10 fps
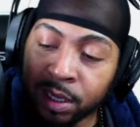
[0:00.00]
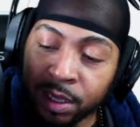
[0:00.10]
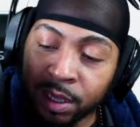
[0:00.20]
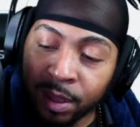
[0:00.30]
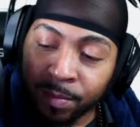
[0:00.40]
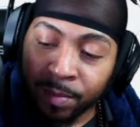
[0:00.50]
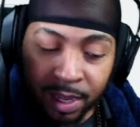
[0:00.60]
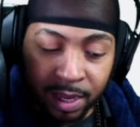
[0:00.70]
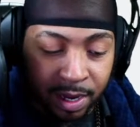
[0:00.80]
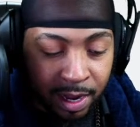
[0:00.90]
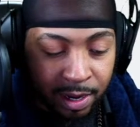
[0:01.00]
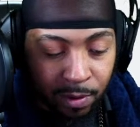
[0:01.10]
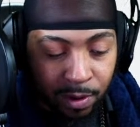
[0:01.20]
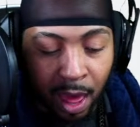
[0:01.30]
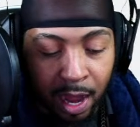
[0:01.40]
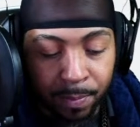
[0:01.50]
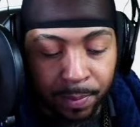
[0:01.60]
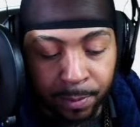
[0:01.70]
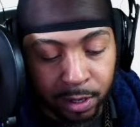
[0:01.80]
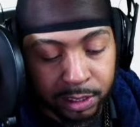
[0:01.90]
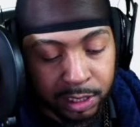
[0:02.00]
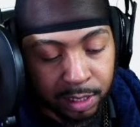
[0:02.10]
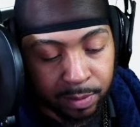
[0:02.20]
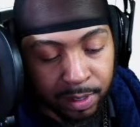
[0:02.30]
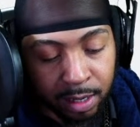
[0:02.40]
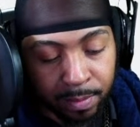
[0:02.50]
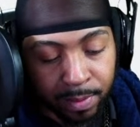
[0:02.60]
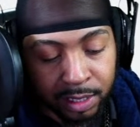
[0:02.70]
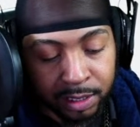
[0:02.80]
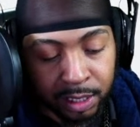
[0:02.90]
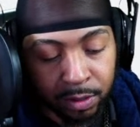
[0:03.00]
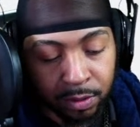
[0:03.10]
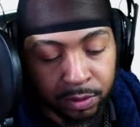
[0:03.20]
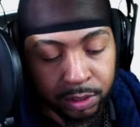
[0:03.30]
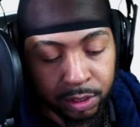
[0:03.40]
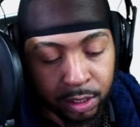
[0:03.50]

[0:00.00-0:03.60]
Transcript: man, I know a lot of people are intimidated by sales,